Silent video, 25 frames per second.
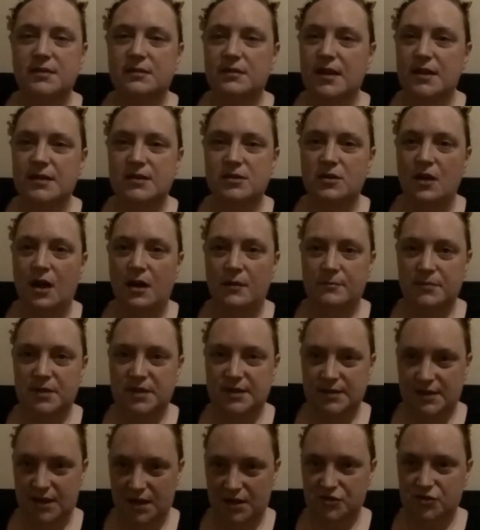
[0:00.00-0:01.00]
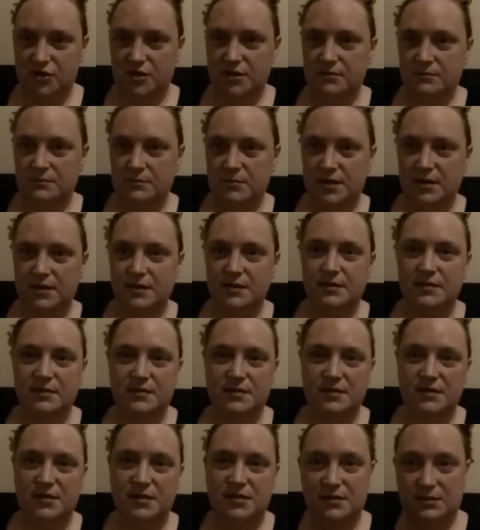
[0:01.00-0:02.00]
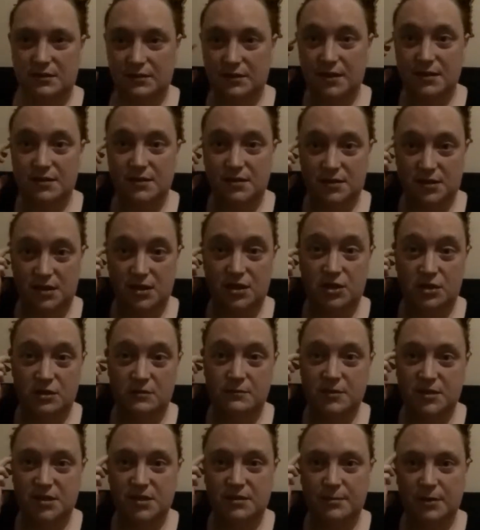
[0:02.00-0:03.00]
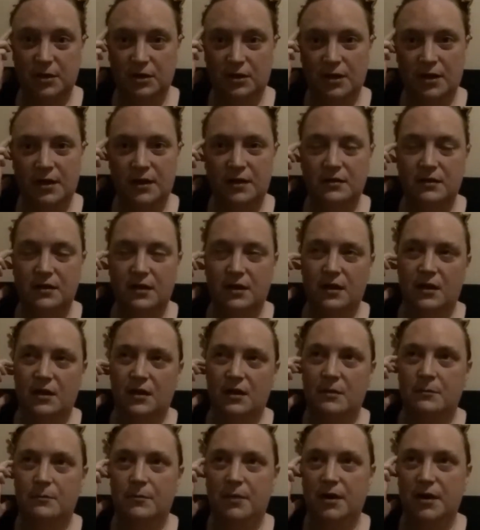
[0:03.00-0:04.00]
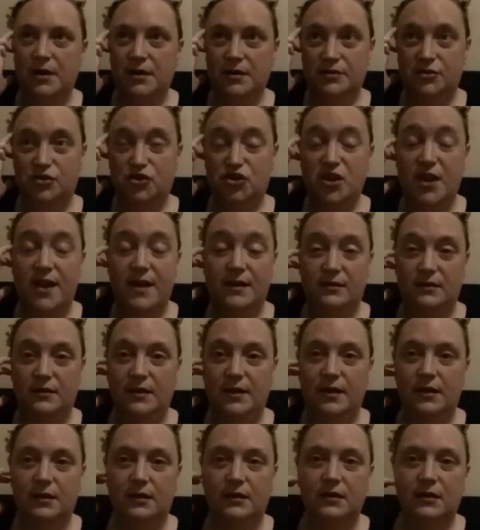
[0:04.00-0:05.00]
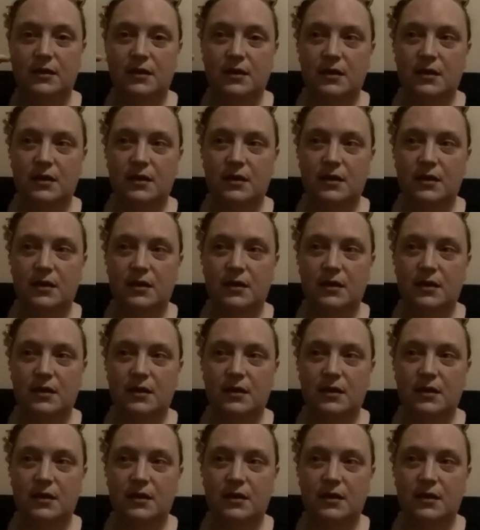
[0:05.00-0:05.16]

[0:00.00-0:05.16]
it's not possession because it's a human spirit, but channeling.